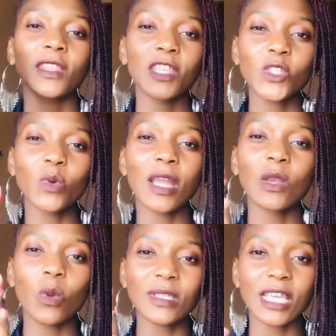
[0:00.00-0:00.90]
This
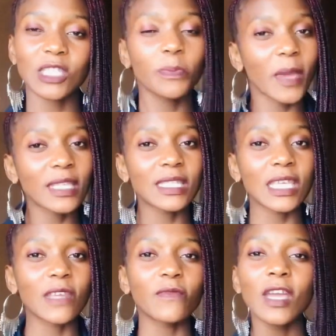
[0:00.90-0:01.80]
one looks
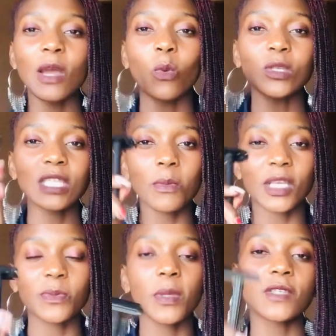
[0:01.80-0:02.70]
expensive, will seem
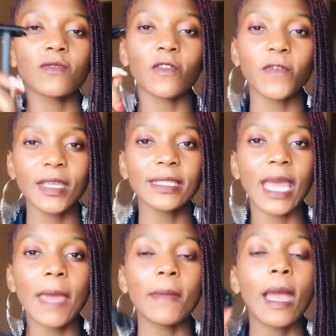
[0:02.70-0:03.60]
expensive the first
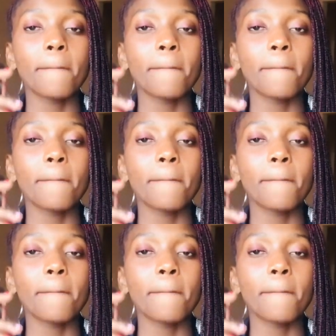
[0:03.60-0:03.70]
time,